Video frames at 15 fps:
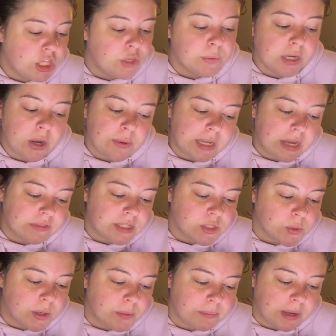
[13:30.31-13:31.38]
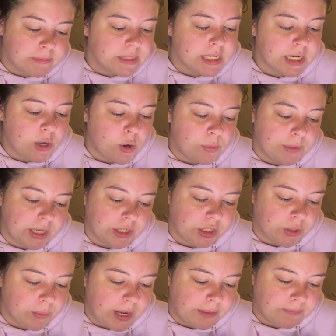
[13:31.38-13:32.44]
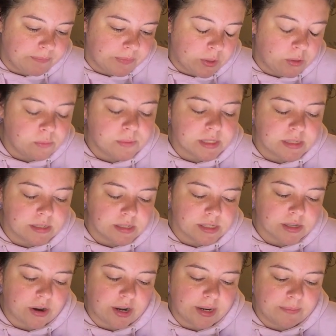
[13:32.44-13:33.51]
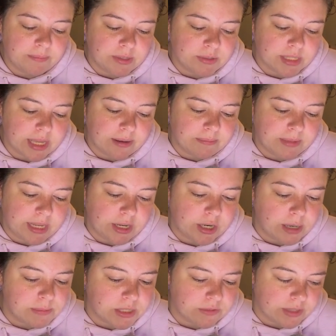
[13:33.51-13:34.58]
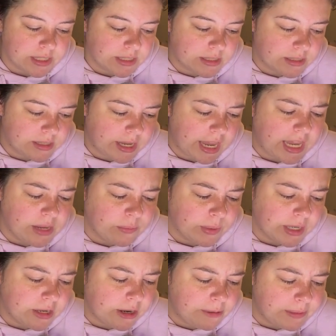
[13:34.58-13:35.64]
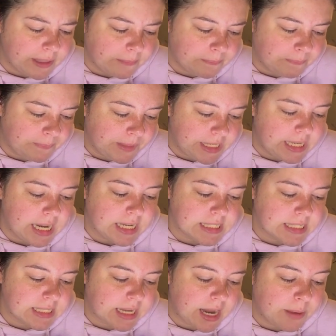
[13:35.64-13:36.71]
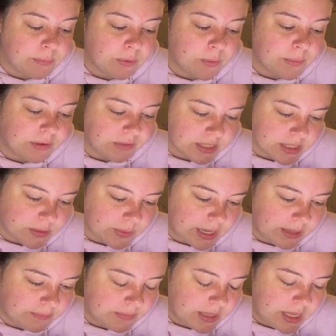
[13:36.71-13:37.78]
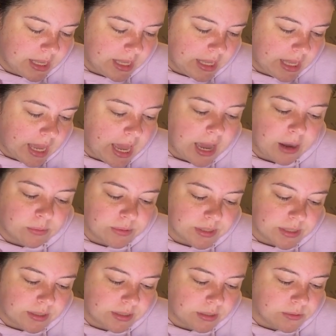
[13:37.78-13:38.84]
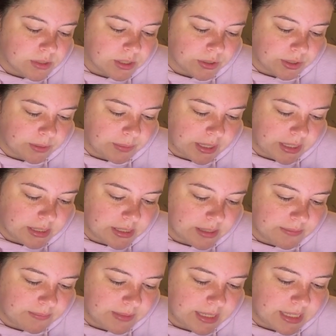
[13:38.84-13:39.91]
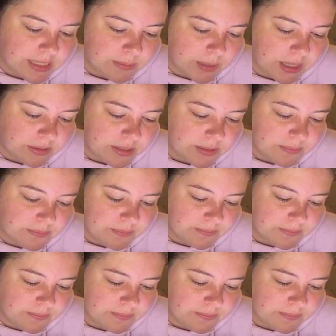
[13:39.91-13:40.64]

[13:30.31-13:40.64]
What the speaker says: You were going out the door and bumped into Colby on your way. "Oops, sorry," you said. He grabs your wrist. "Hey, where are you going?" he asks. I pull my wrist away. "Out," you slurred a bit. He smiled.